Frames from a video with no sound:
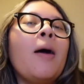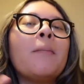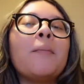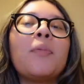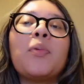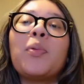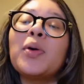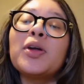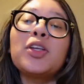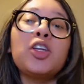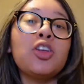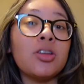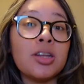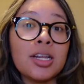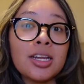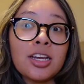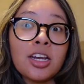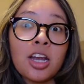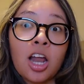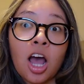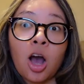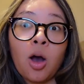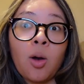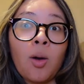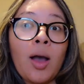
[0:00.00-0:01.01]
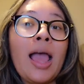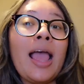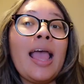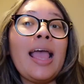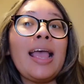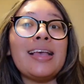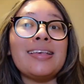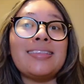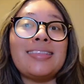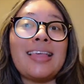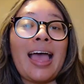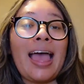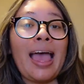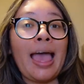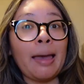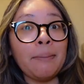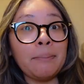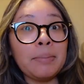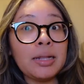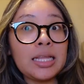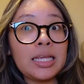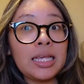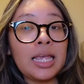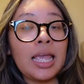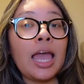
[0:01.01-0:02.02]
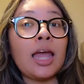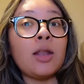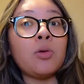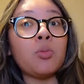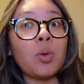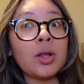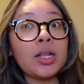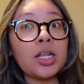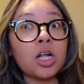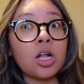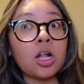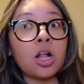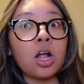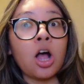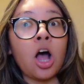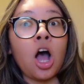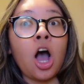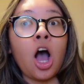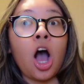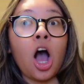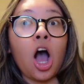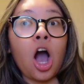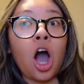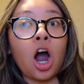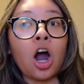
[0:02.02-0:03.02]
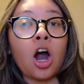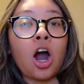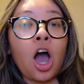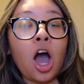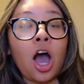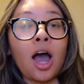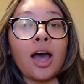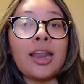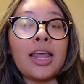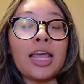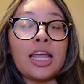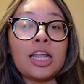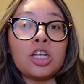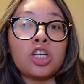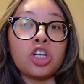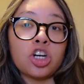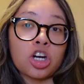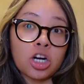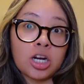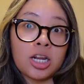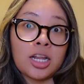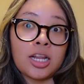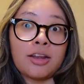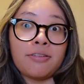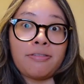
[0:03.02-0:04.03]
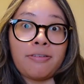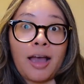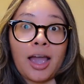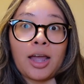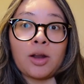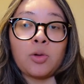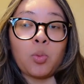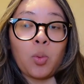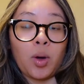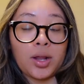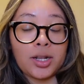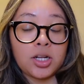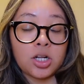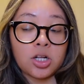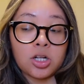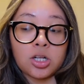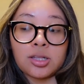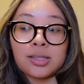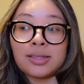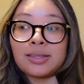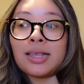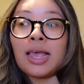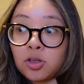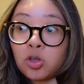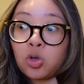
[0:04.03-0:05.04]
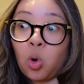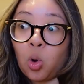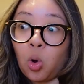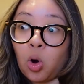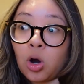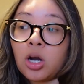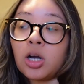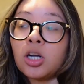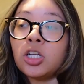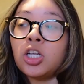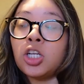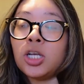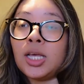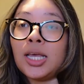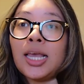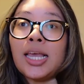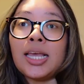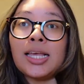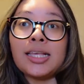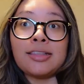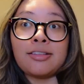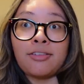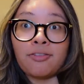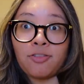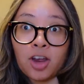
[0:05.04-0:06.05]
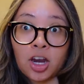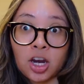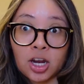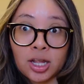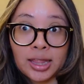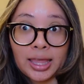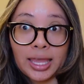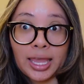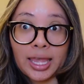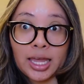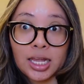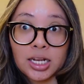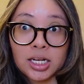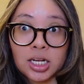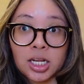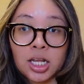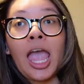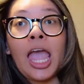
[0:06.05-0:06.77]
But what you need to know is that Emily and Wendell are on a journey to find Wendell's door to his fairyland.